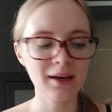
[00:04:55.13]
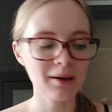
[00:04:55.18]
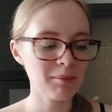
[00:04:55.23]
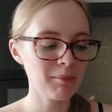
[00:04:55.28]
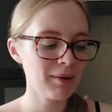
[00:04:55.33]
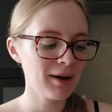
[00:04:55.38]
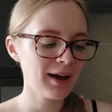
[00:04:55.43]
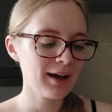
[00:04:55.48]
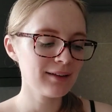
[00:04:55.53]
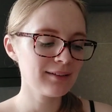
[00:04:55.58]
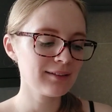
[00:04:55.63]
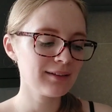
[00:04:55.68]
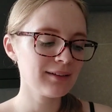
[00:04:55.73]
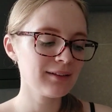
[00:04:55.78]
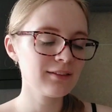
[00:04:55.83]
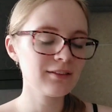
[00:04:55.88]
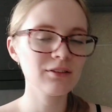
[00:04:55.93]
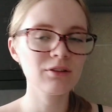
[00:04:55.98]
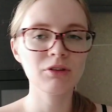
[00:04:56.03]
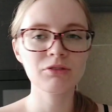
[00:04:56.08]
but
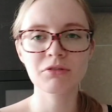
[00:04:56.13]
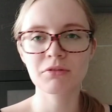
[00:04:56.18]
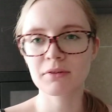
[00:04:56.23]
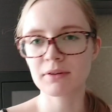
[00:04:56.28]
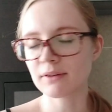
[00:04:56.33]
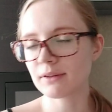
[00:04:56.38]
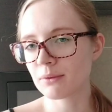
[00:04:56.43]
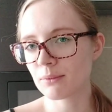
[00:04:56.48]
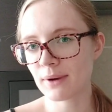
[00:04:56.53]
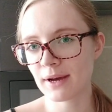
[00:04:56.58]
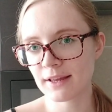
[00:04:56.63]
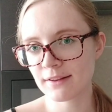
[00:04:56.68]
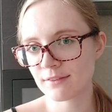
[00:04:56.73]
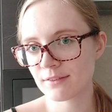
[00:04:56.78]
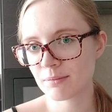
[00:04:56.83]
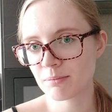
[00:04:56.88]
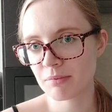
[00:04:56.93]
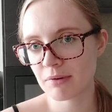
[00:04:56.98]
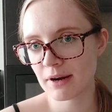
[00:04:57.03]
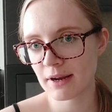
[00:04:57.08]
it's not really
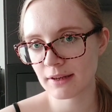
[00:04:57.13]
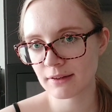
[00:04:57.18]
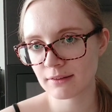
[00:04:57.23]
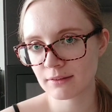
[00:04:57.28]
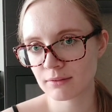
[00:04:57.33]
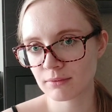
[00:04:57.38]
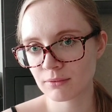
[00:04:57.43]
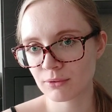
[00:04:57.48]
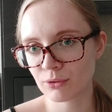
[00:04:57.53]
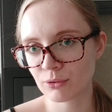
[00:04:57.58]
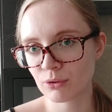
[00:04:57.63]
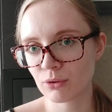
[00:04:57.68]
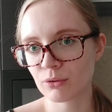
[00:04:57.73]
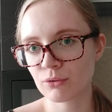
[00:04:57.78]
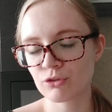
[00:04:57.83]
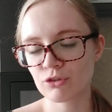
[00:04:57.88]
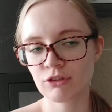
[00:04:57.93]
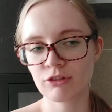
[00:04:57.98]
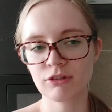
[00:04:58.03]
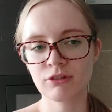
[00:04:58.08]
widespread, you know,
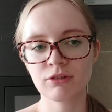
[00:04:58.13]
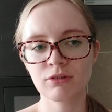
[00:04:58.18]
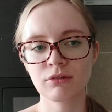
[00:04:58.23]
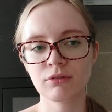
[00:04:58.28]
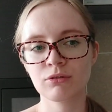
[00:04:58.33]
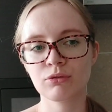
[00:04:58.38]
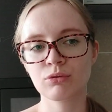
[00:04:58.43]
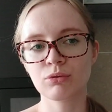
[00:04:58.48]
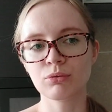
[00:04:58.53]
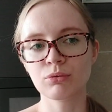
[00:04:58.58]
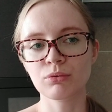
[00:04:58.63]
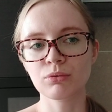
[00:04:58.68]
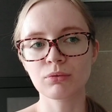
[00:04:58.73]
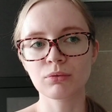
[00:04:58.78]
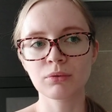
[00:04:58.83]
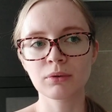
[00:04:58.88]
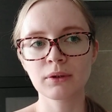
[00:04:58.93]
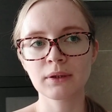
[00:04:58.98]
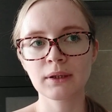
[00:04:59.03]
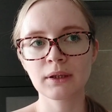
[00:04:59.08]
just
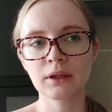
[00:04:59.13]
to